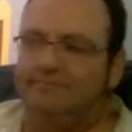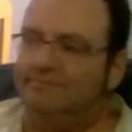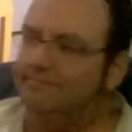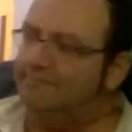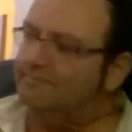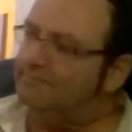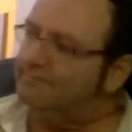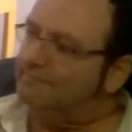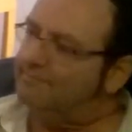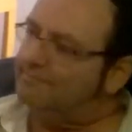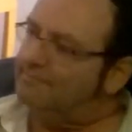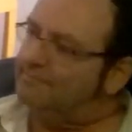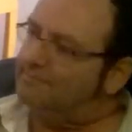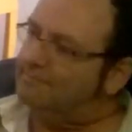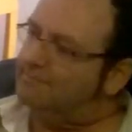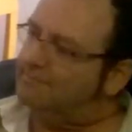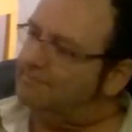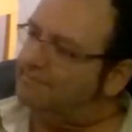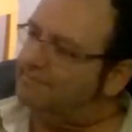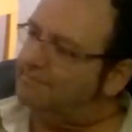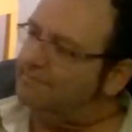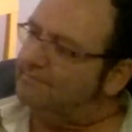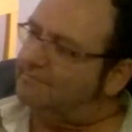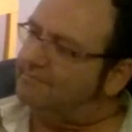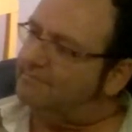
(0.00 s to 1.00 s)
I'm thinking
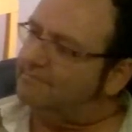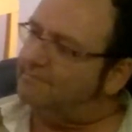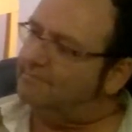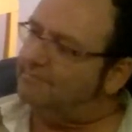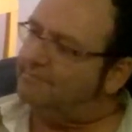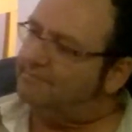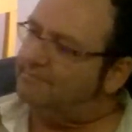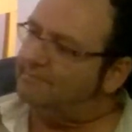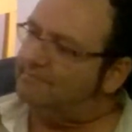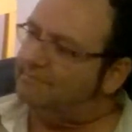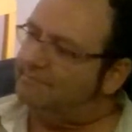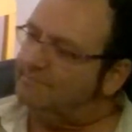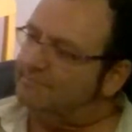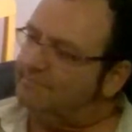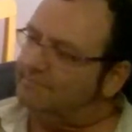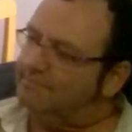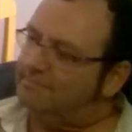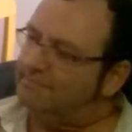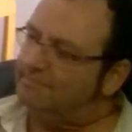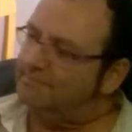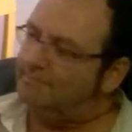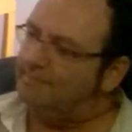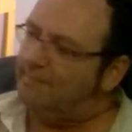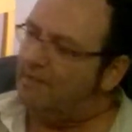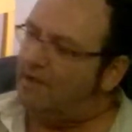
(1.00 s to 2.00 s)
bluesy.
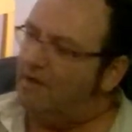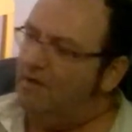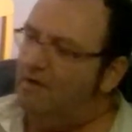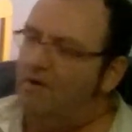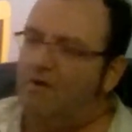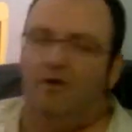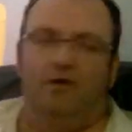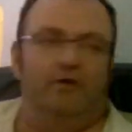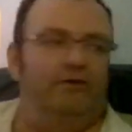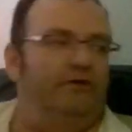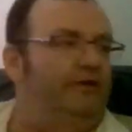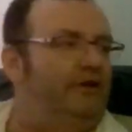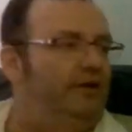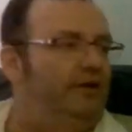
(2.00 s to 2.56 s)
Ceramic bluesy.